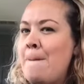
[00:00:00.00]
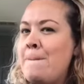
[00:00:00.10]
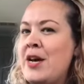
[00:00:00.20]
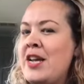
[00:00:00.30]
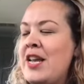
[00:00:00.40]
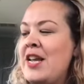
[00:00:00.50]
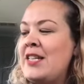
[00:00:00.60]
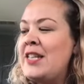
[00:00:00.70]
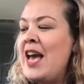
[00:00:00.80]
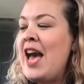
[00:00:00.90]
but it
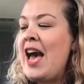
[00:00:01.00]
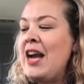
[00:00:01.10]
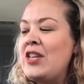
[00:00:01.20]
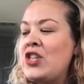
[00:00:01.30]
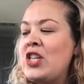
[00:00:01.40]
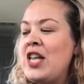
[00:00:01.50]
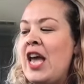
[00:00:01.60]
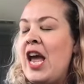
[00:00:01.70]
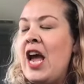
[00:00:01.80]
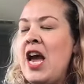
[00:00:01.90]
is
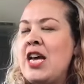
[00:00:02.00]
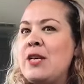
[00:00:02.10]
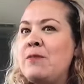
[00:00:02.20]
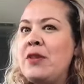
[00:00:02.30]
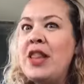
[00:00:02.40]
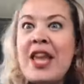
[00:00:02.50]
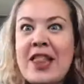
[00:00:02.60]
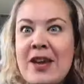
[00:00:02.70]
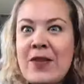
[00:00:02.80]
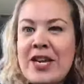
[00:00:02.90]
actually
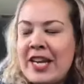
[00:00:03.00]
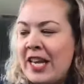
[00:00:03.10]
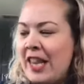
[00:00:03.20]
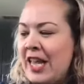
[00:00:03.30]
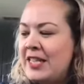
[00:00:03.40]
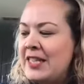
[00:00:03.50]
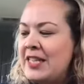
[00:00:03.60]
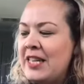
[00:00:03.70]
completely ridiculous.